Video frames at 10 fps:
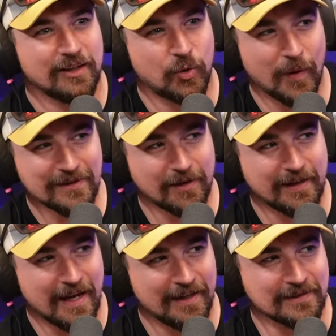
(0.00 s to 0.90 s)
A quasar
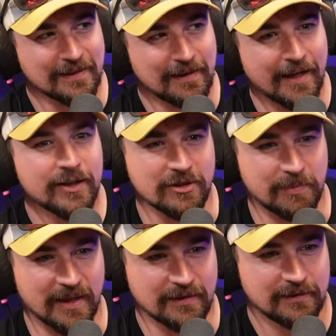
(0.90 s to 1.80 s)
cannon's energy
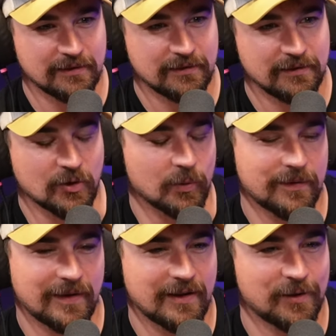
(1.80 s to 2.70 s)
based. Yeah. So what if
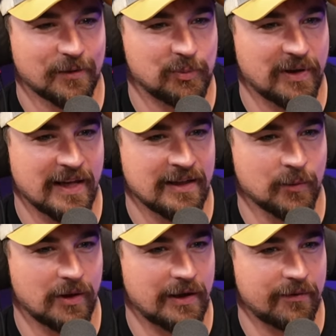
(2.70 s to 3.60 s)
they go to a planet
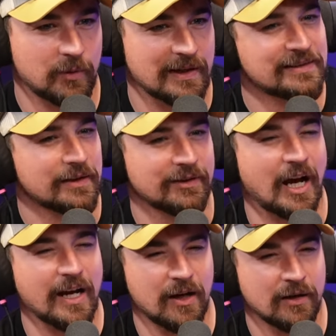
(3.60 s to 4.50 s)
where everyone instead of an
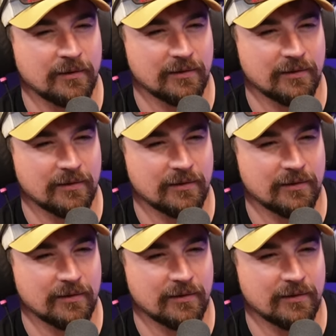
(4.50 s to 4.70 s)
ion, it's an